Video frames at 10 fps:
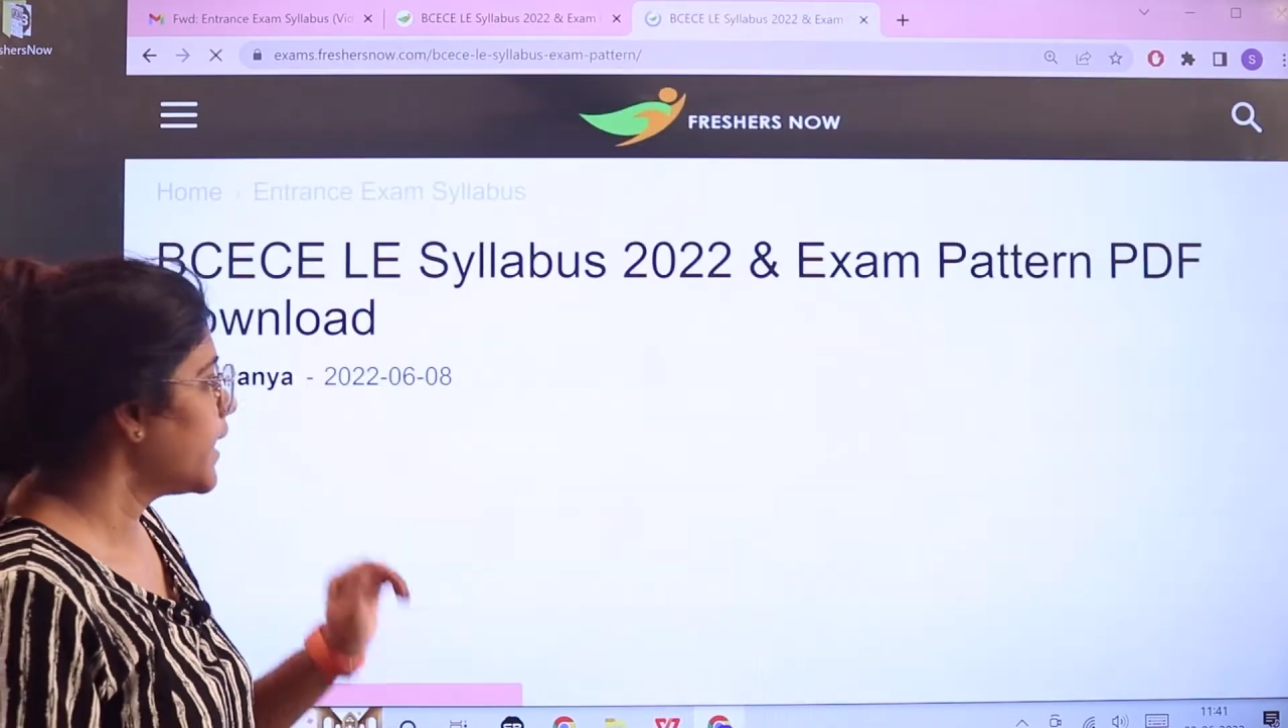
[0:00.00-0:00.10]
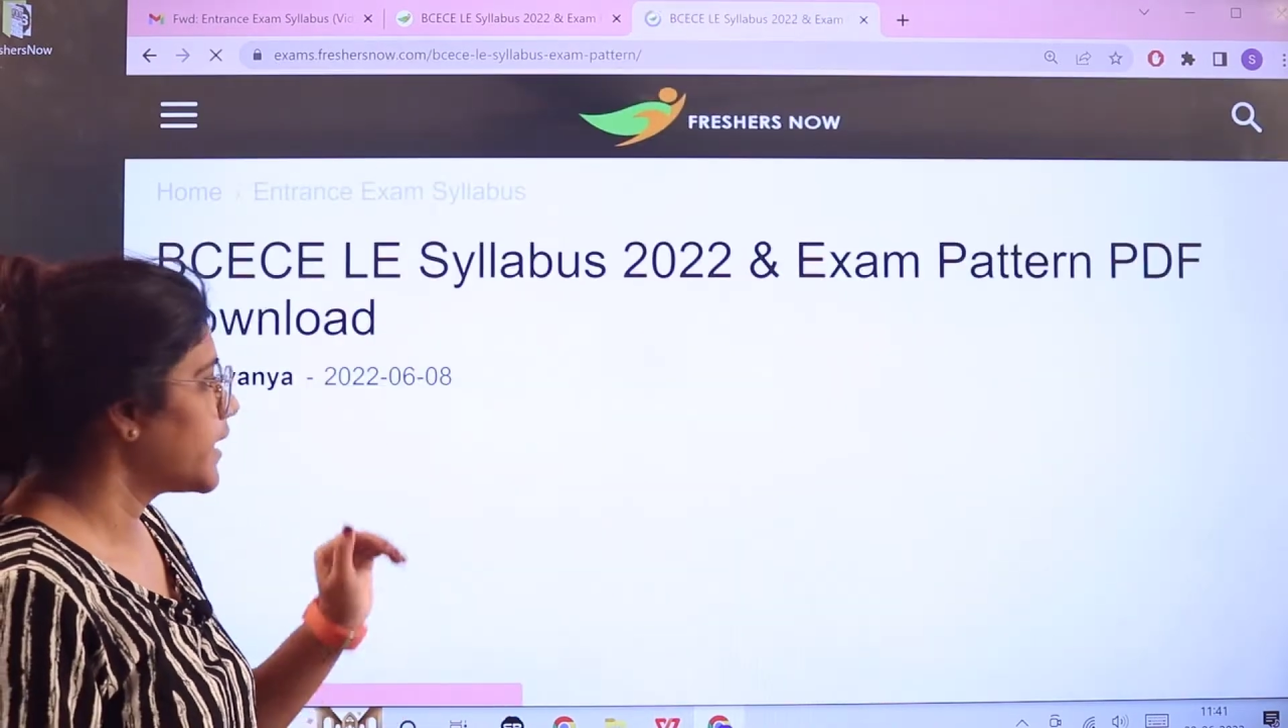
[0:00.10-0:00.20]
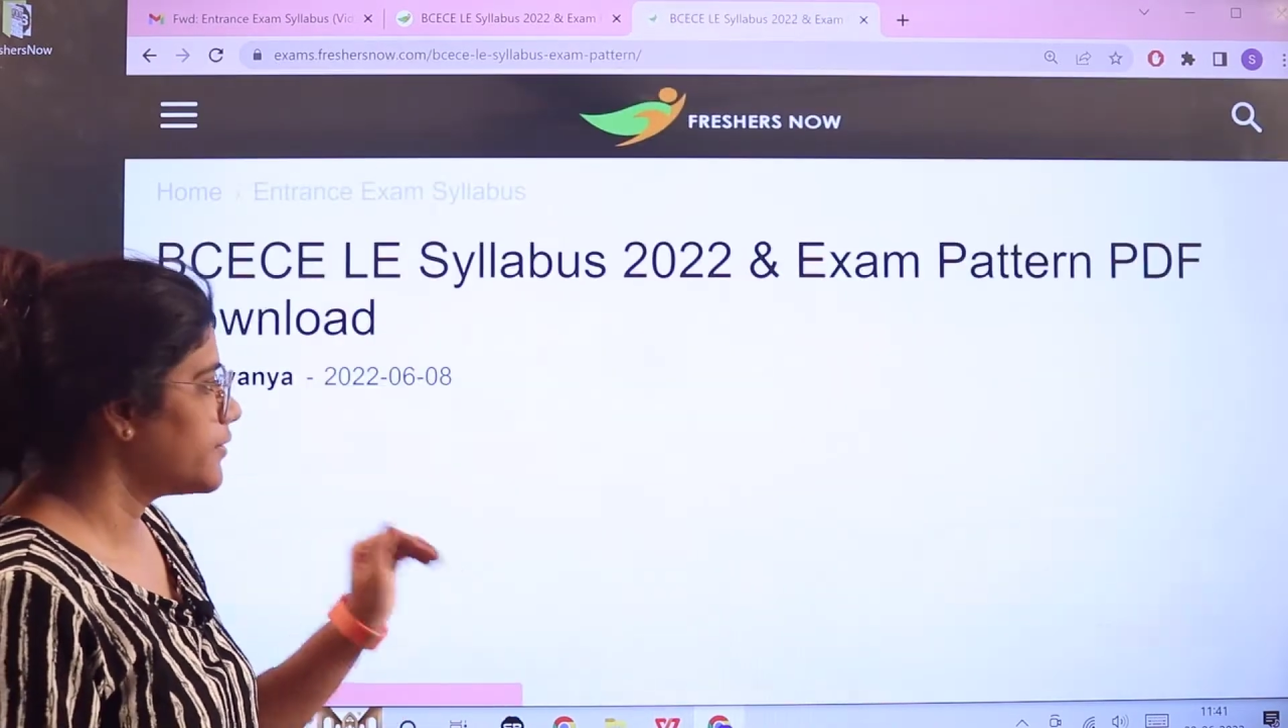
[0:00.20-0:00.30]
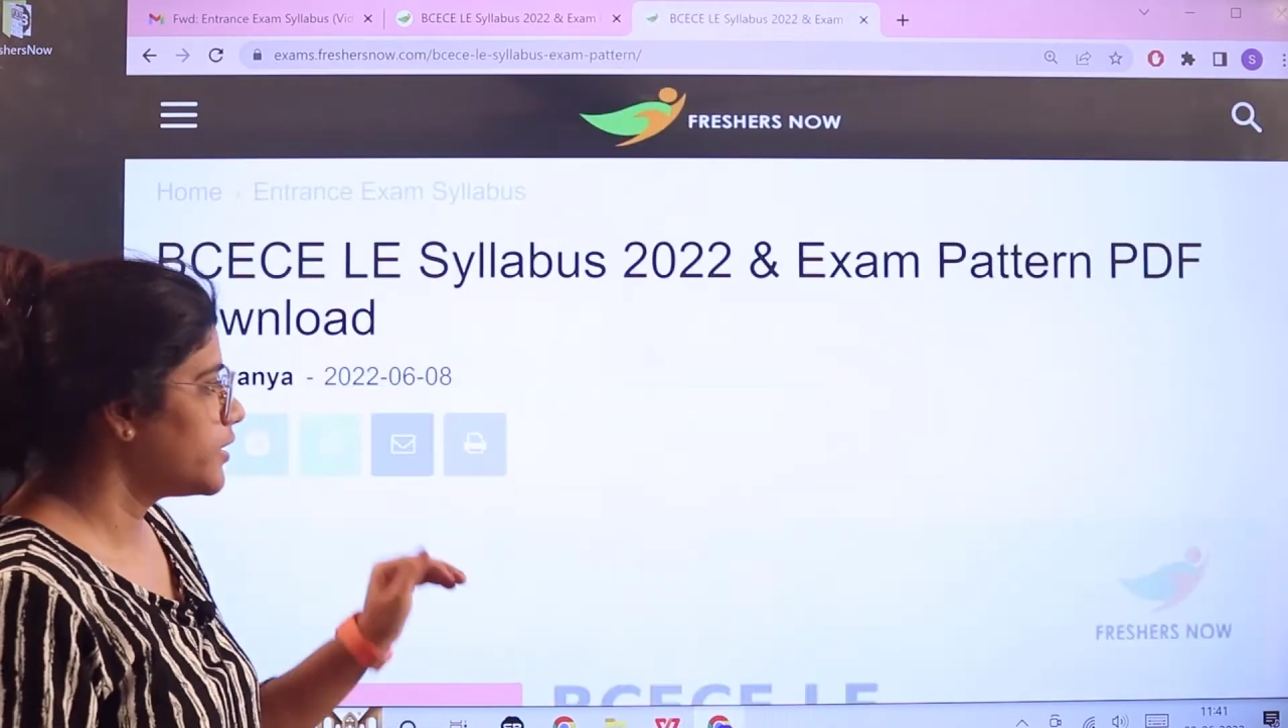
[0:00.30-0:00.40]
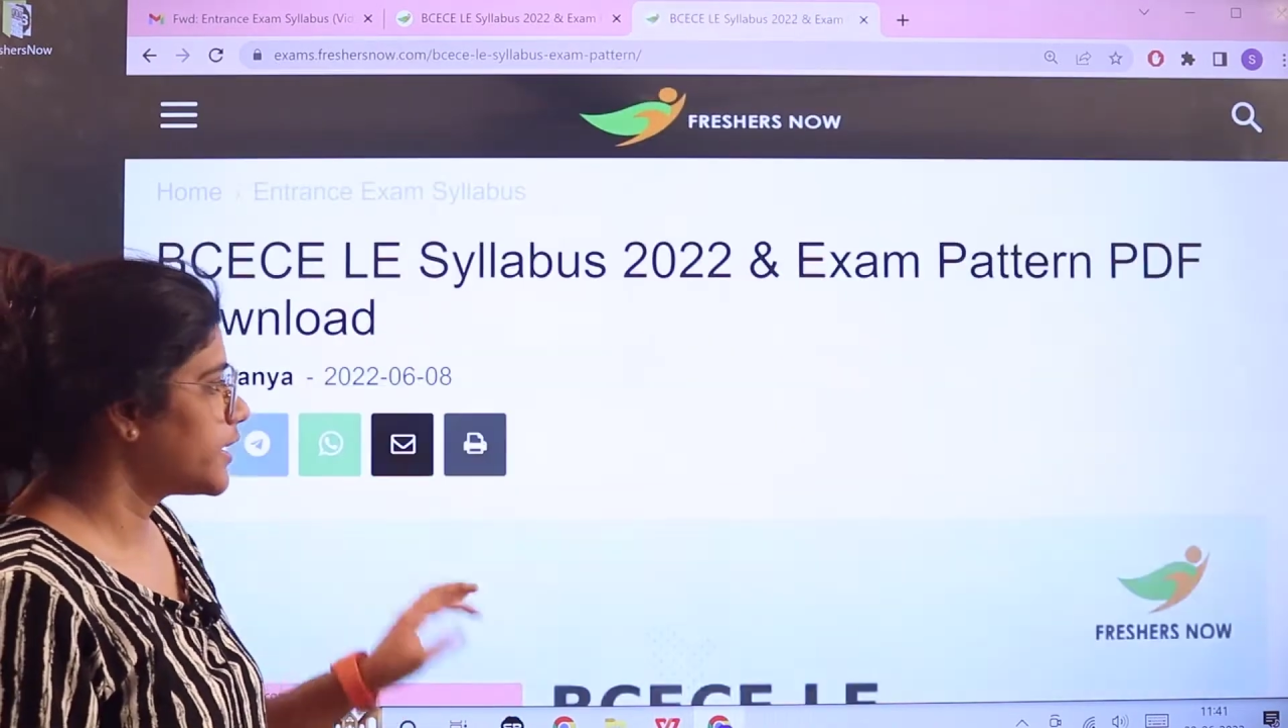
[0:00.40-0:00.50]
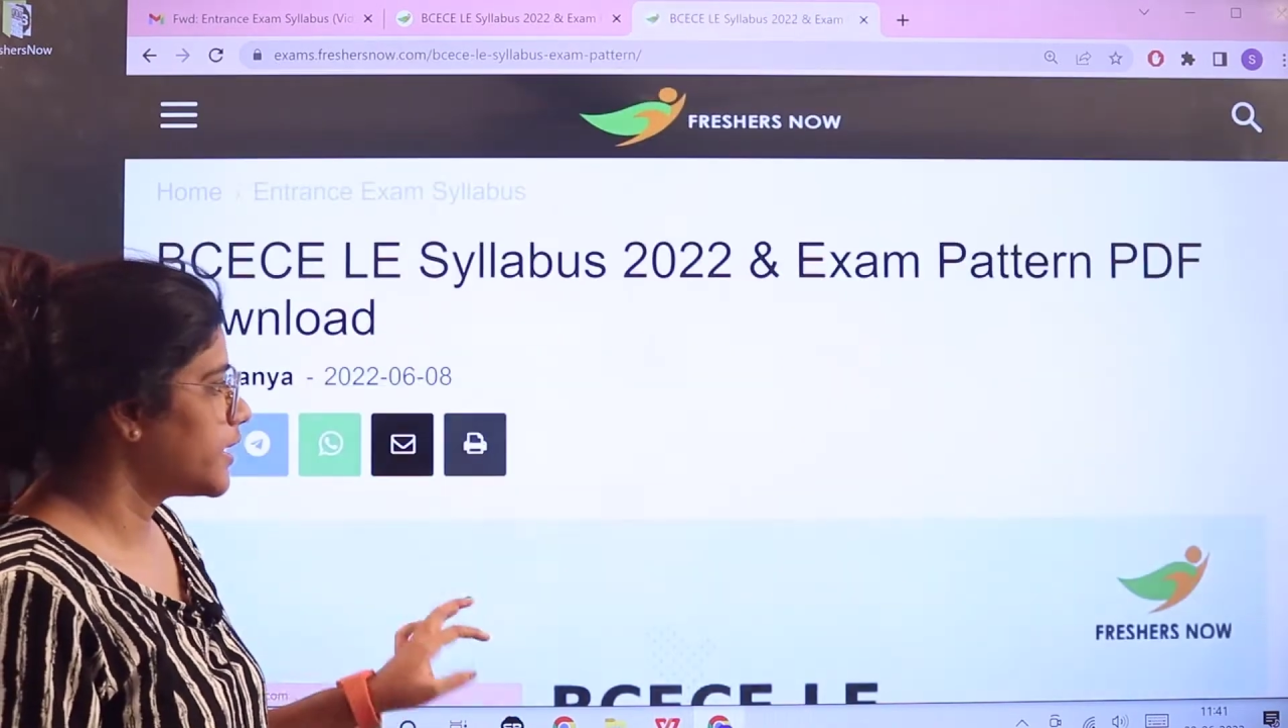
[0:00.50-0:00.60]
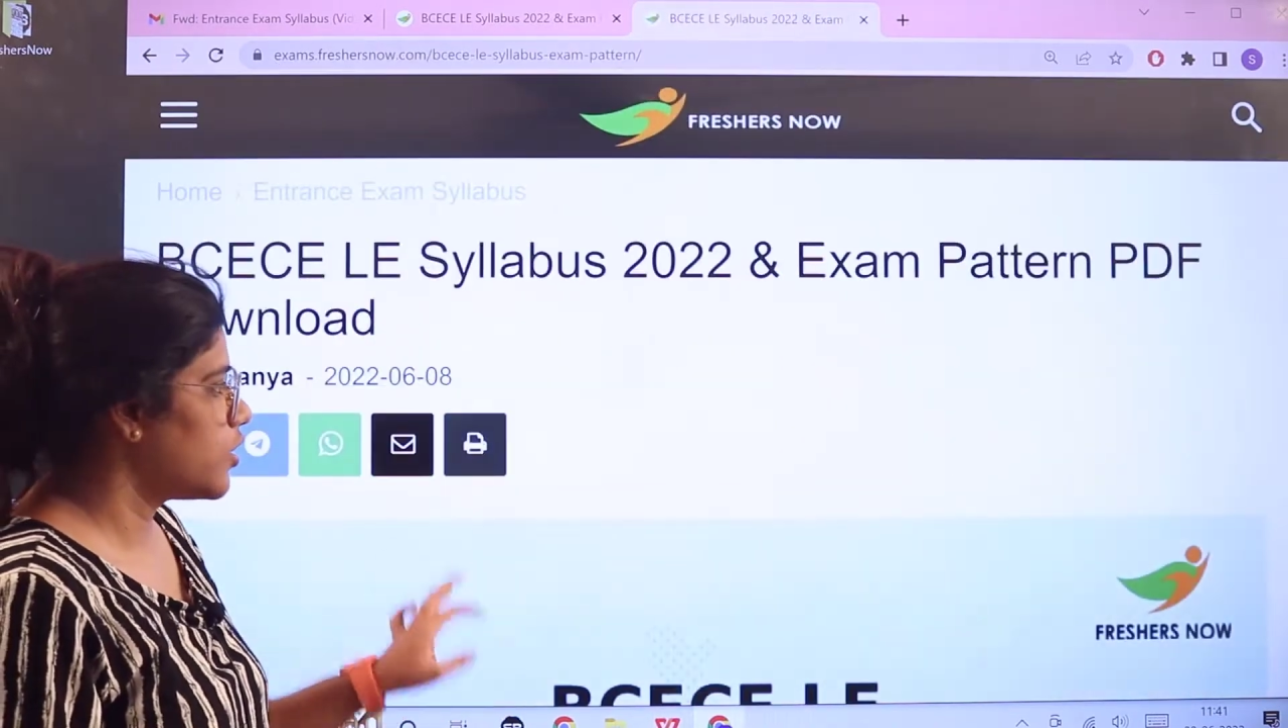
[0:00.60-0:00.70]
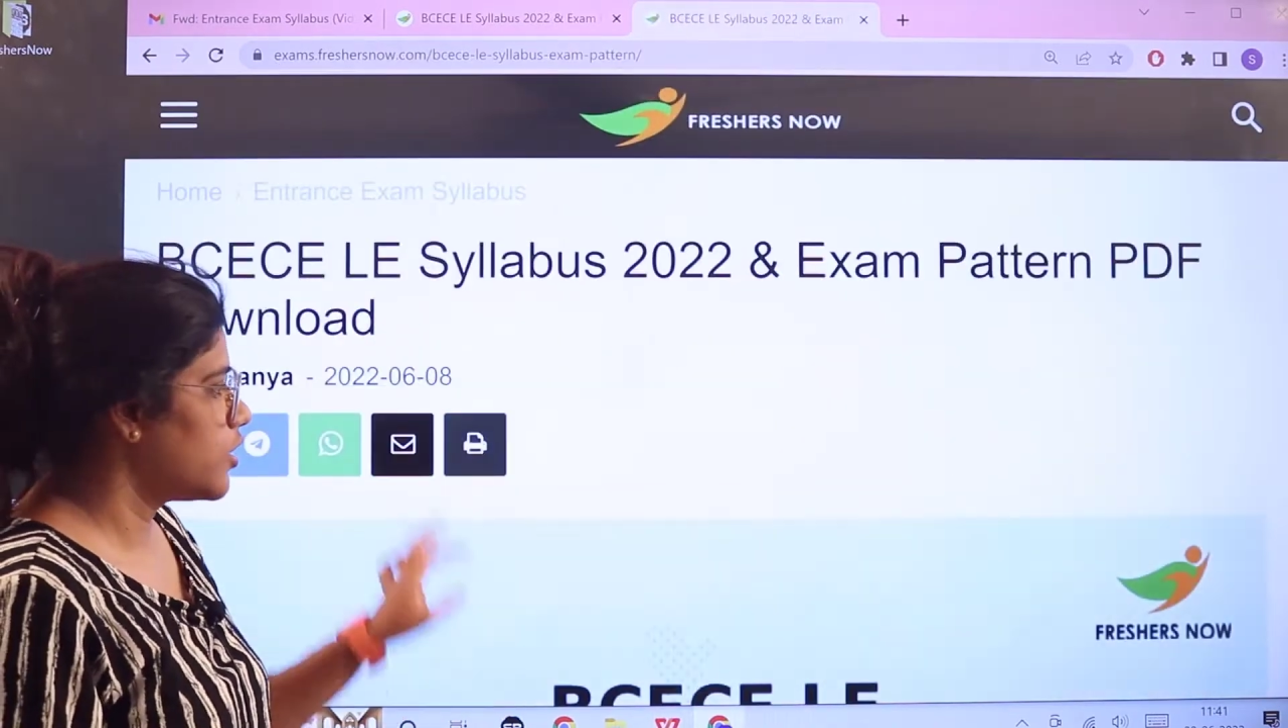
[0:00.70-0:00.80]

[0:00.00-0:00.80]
Give a click